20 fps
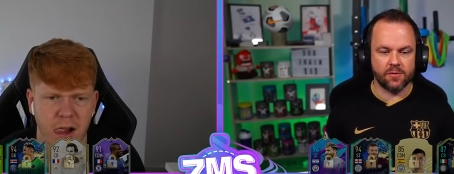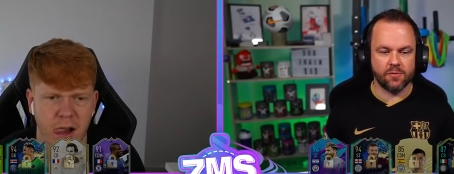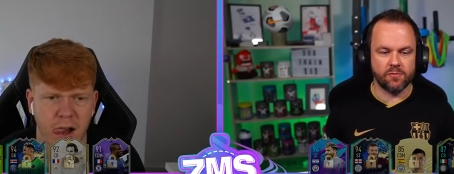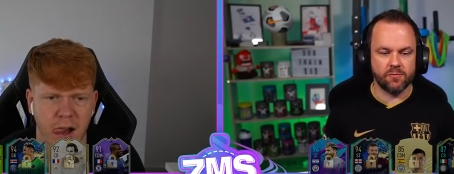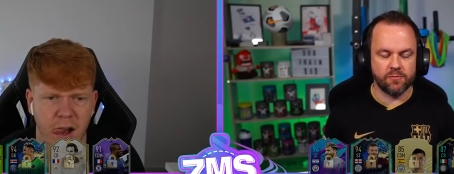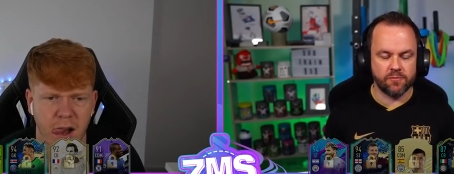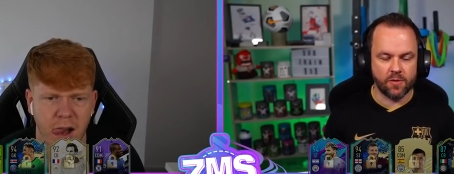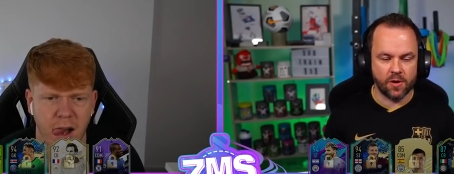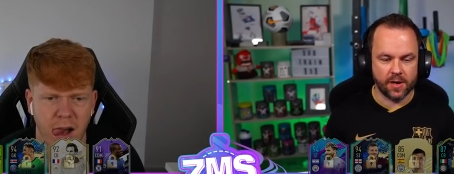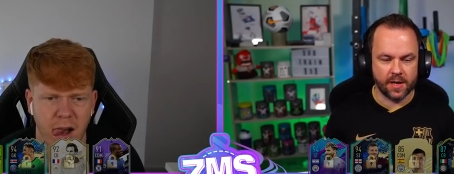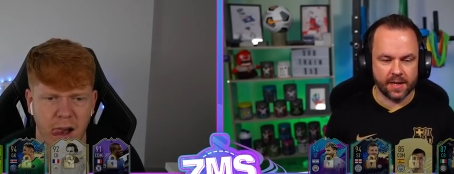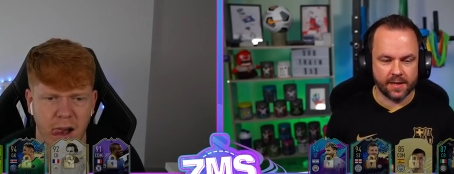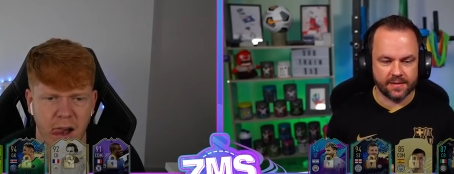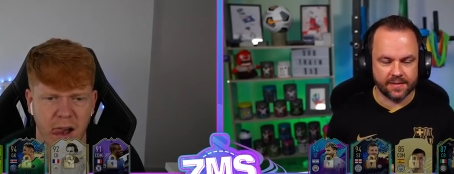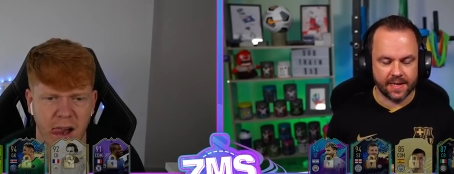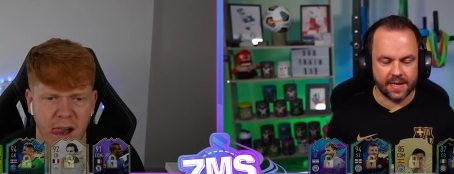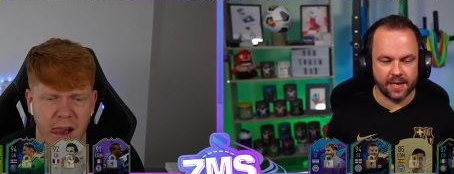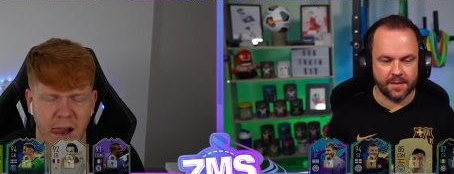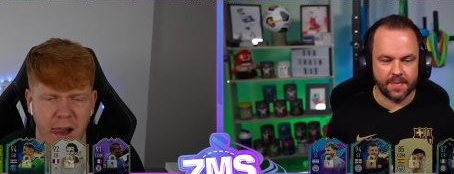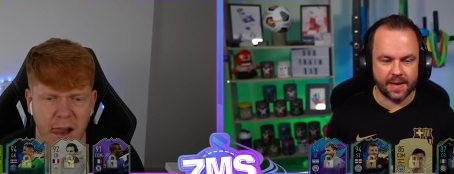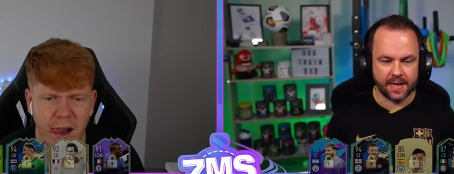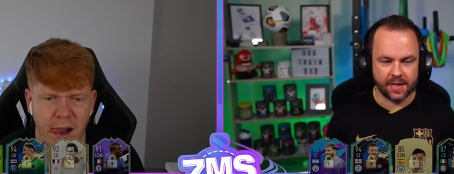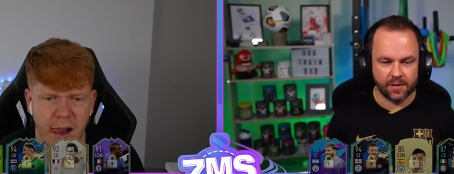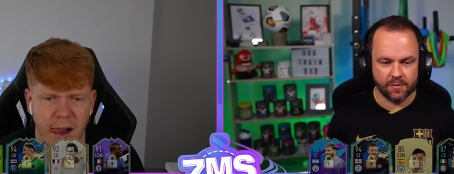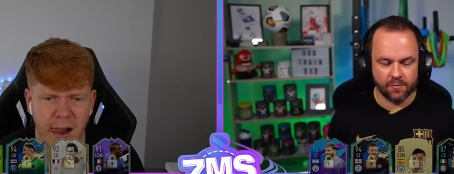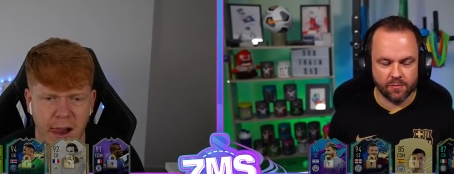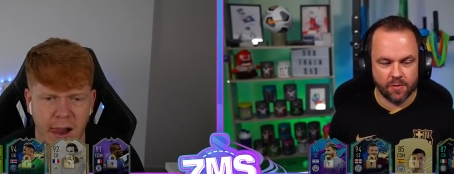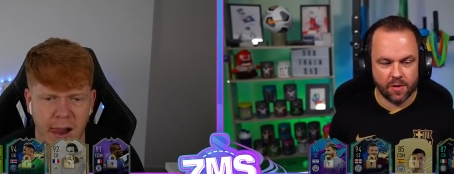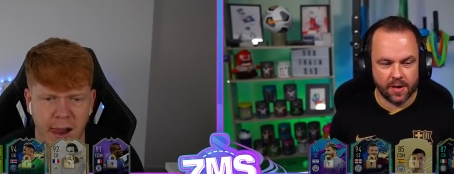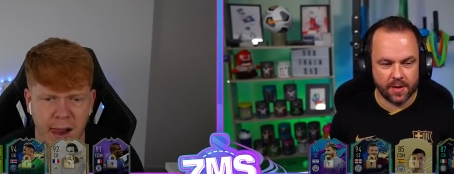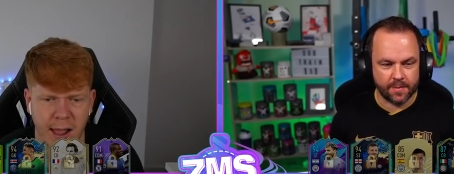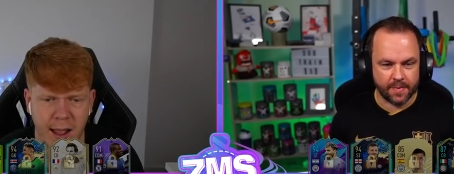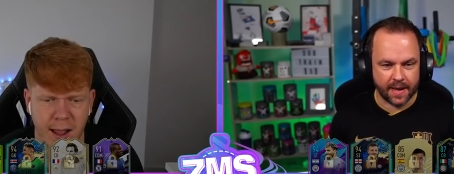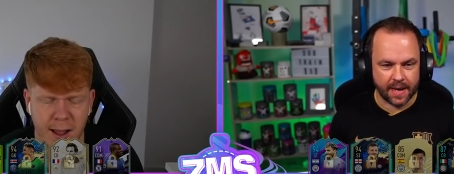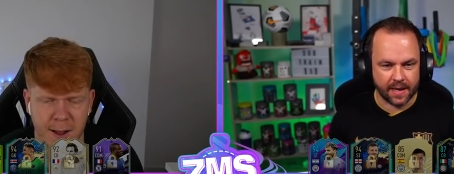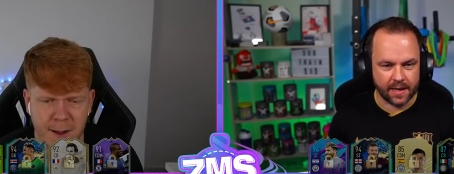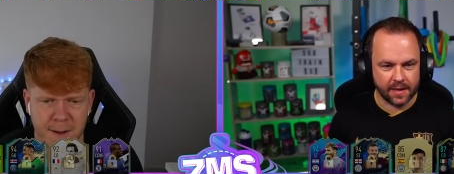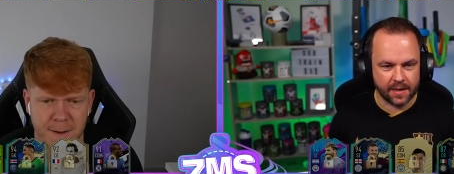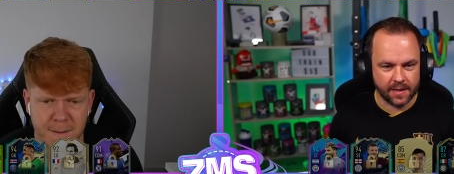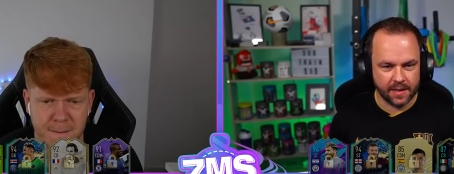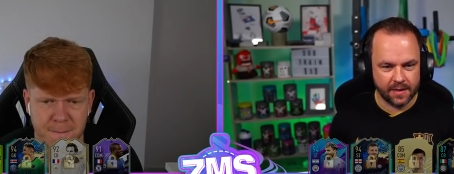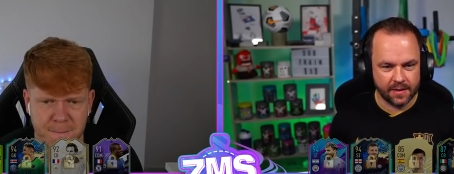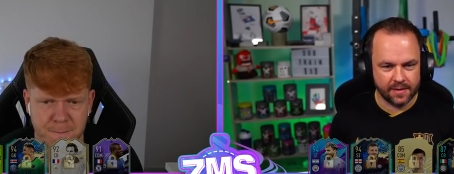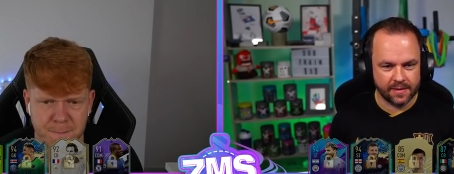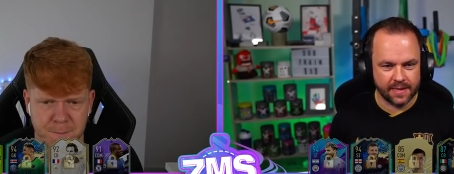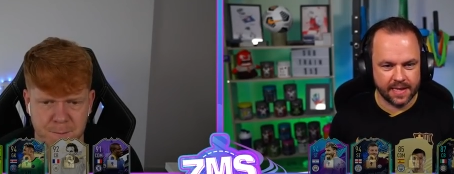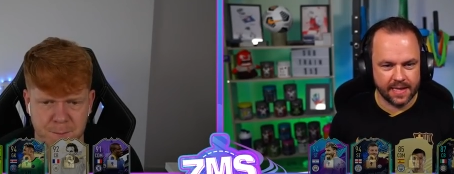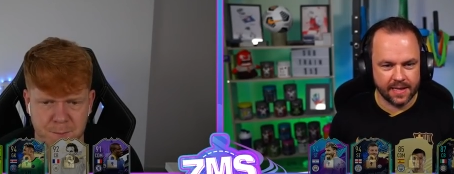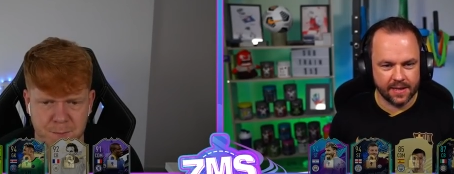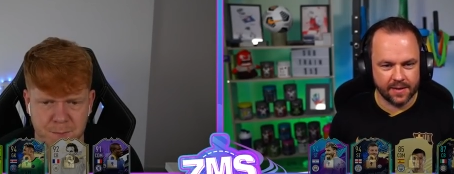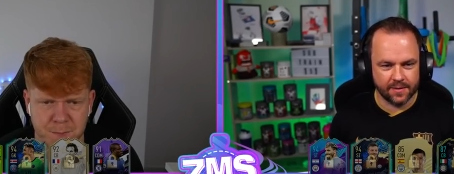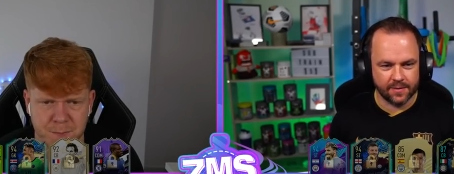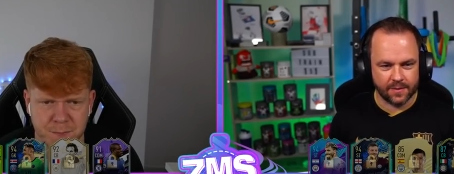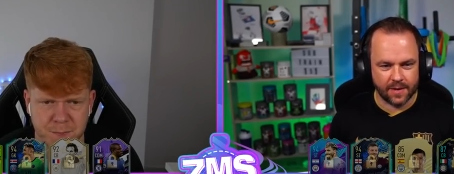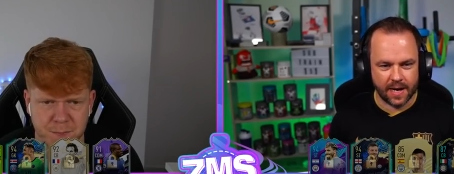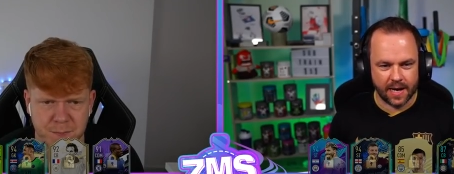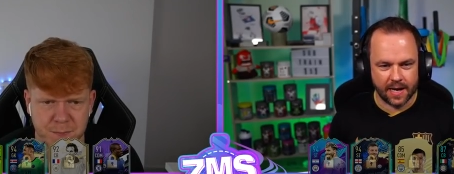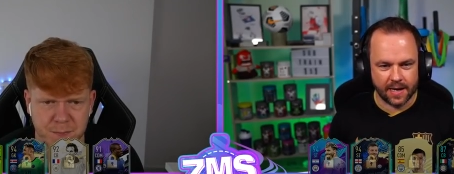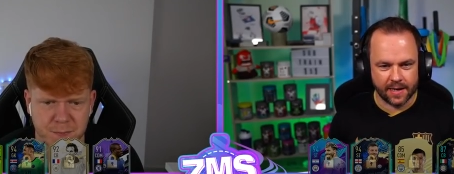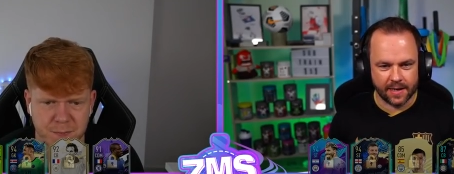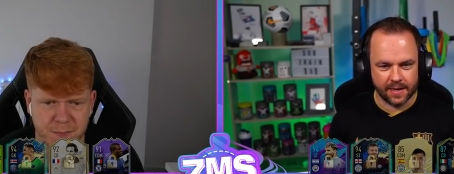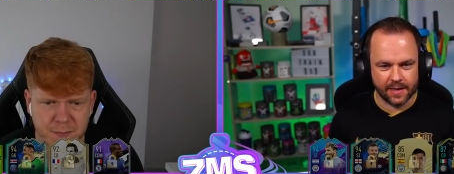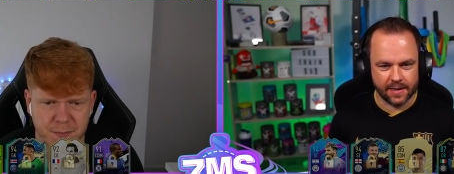Speaker 1: right, centre-back and right-back. I can't think of one.